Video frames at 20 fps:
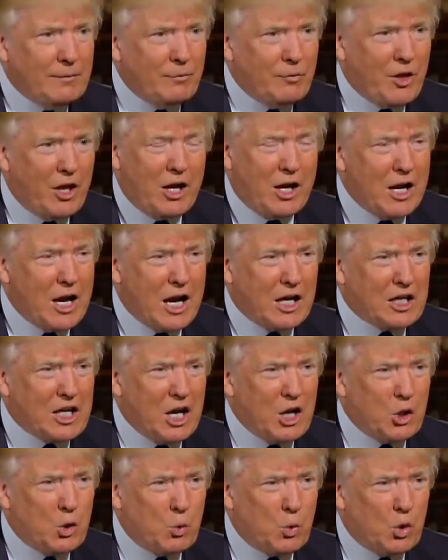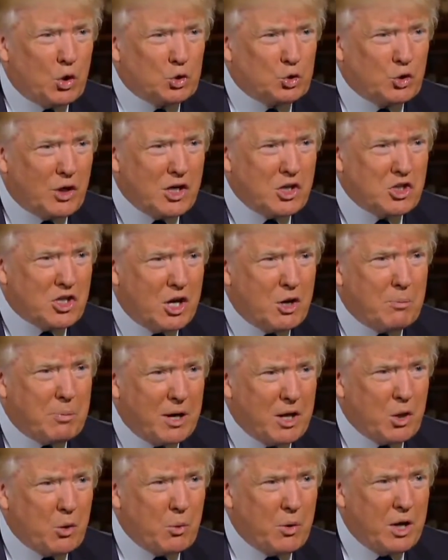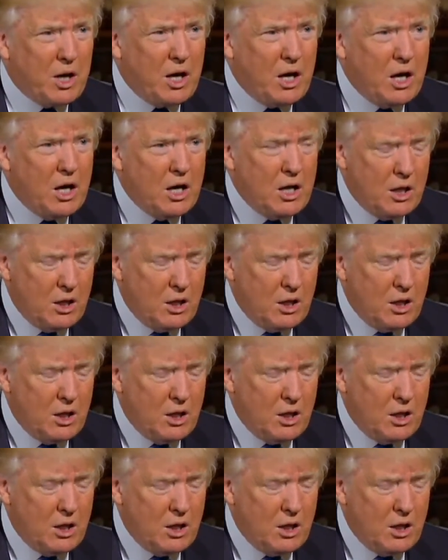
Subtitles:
They didn't knock down the World Trade Center, by the way.